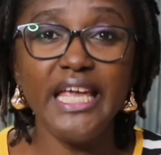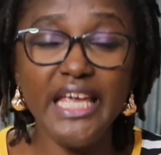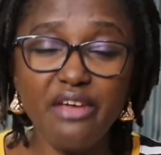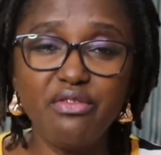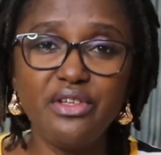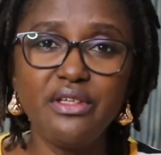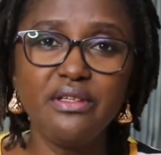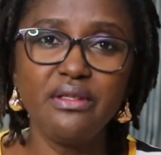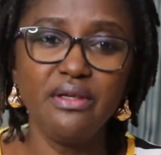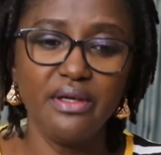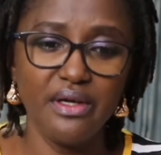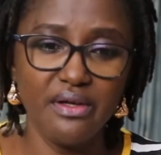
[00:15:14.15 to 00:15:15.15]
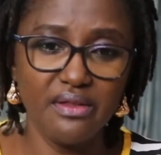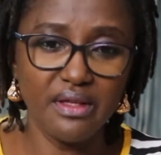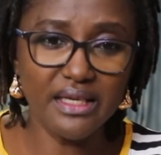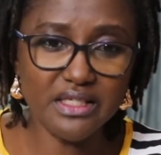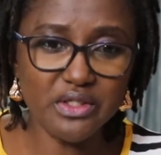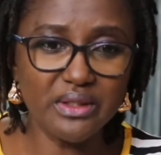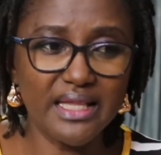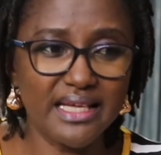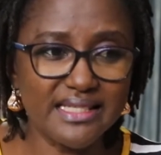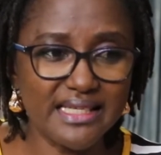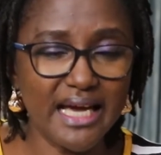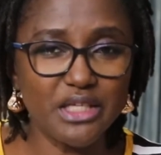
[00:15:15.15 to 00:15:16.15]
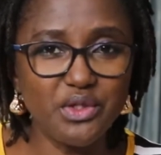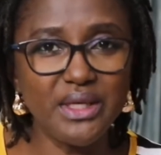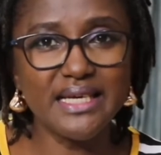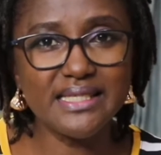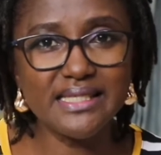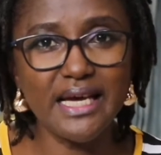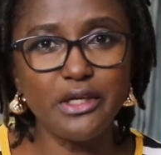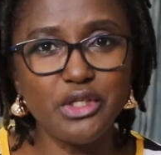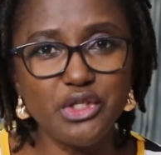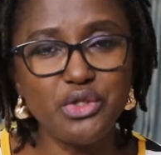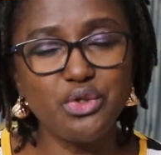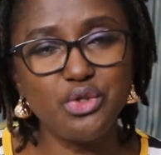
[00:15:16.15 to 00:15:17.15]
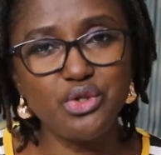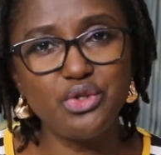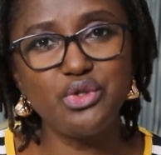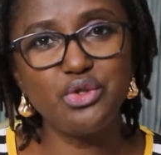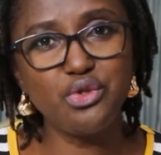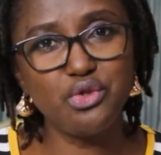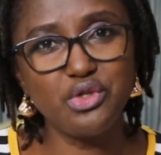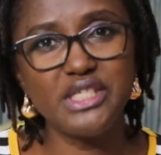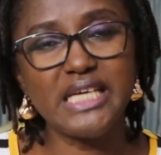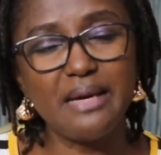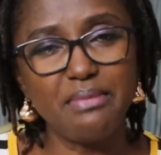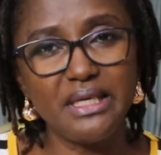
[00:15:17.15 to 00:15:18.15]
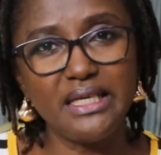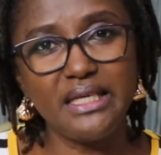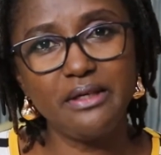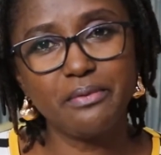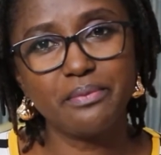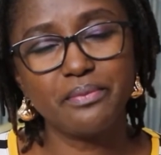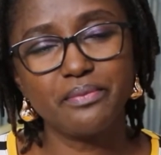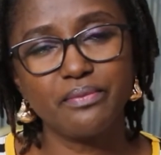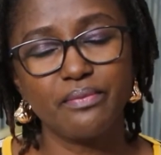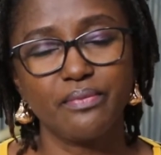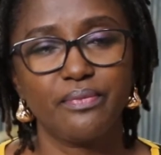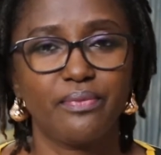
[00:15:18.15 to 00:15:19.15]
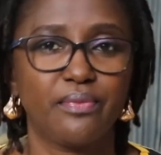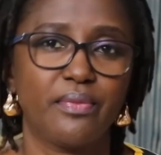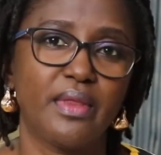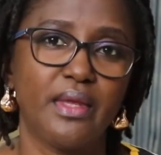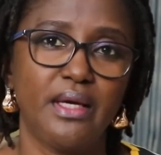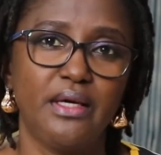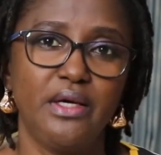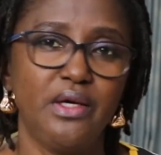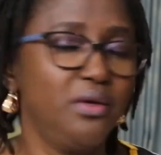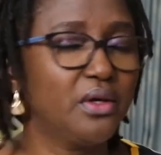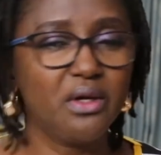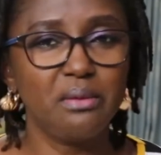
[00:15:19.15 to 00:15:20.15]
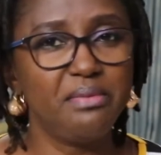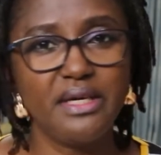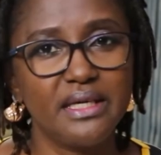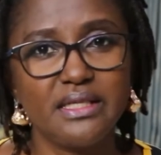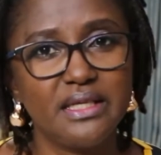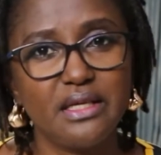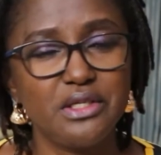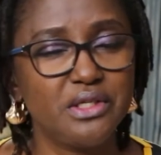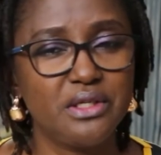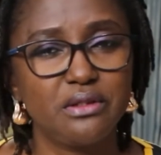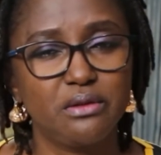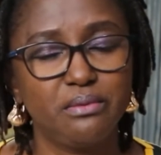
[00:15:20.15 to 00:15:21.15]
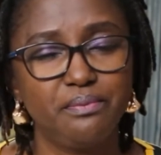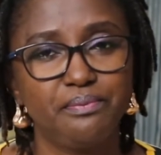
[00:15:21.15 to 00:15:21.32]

even the little that's actually assigned to you to do, you do shabbily, you're not being intentional.